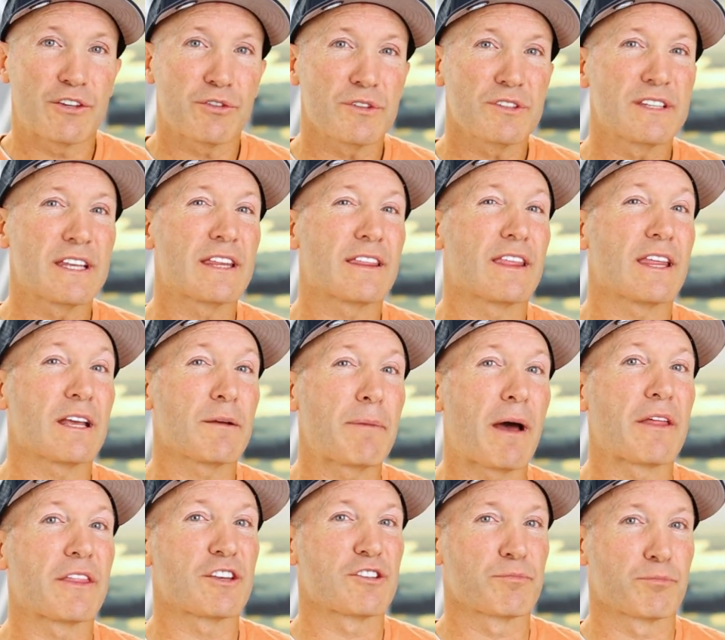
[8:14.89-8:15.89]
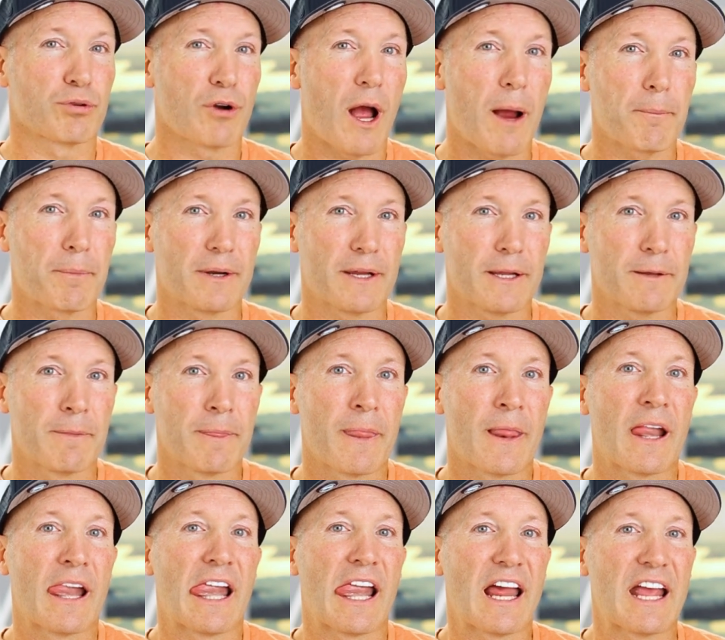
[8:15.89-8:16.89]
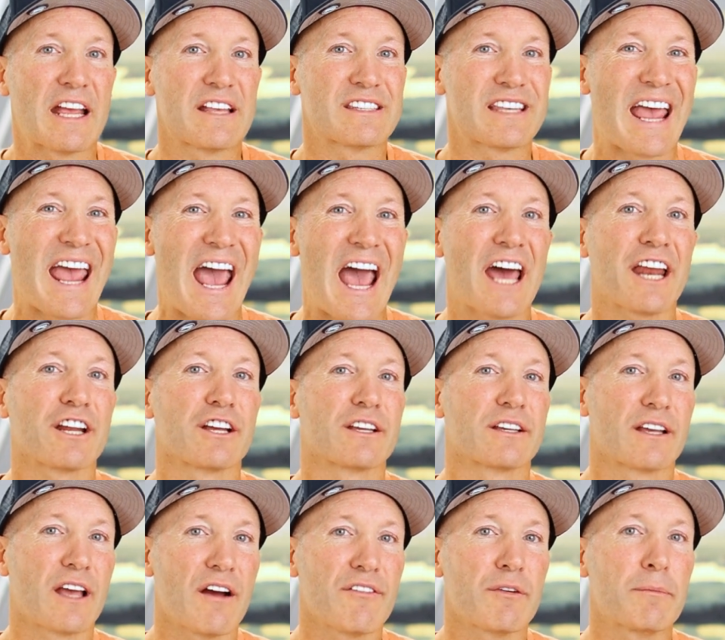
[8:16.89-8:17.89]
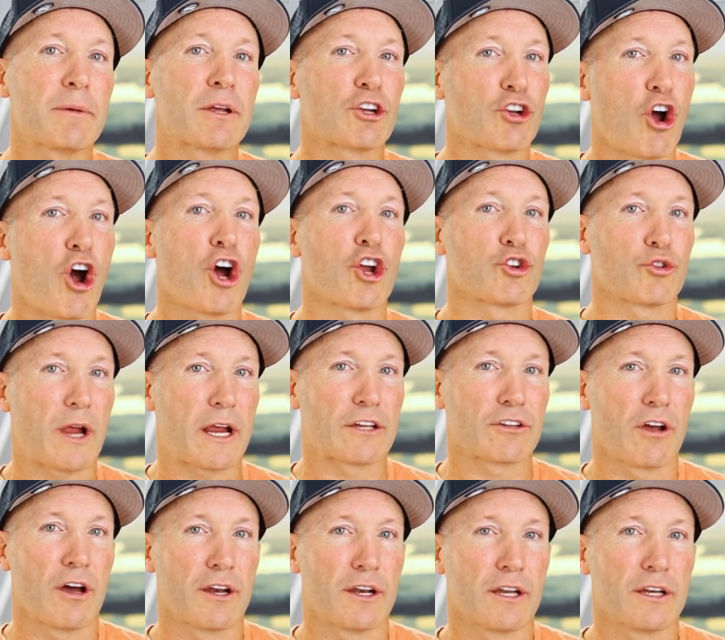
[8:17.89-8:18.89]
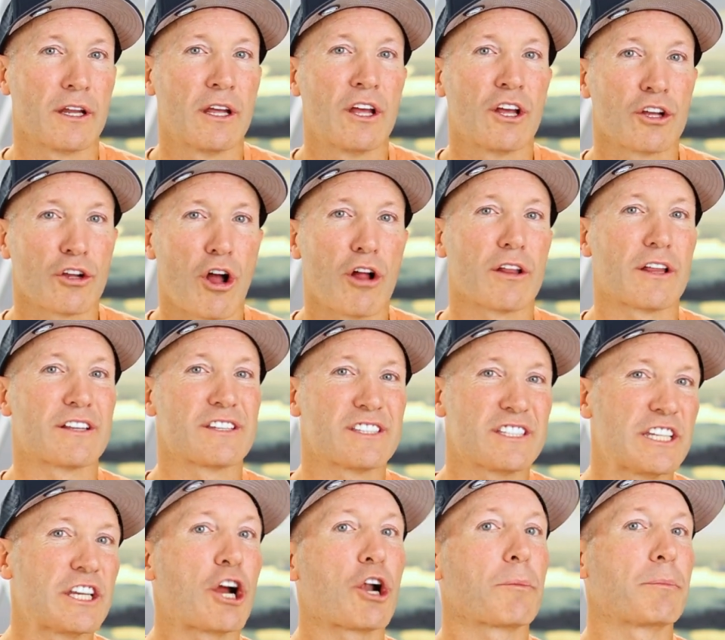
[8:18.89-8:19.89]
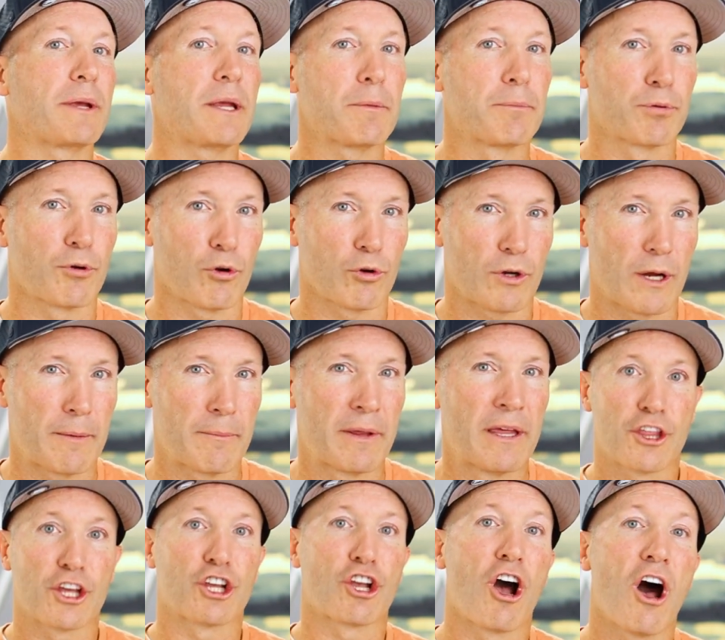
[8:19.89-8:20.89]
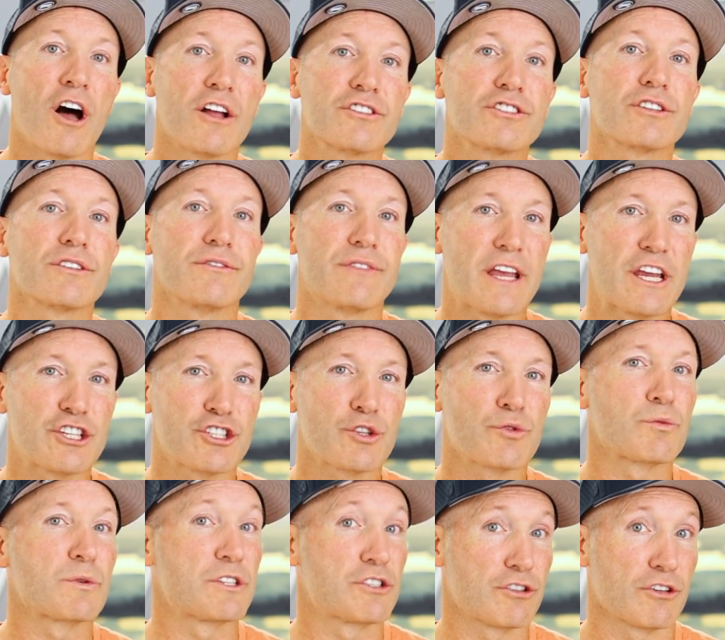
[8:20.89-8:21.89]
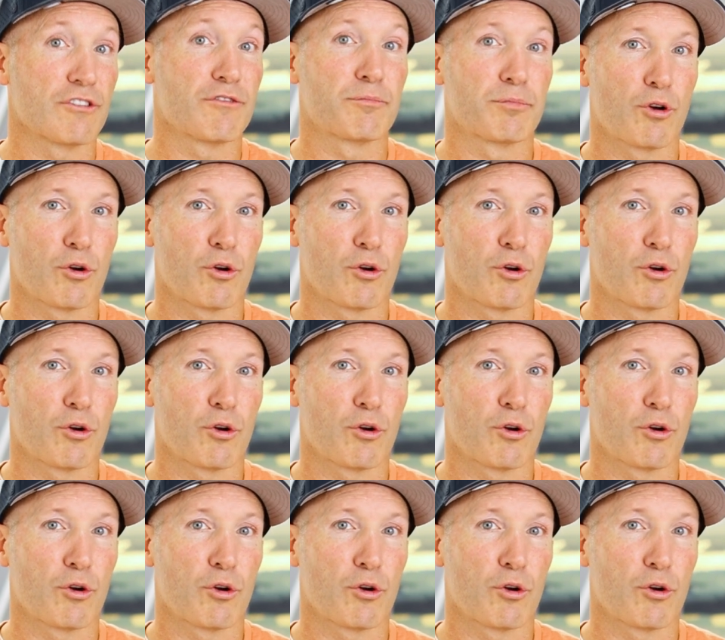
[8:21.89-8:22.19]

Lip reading: interesting thing about this property is it had a government contract on it called a CRP program, the Conservation Reserve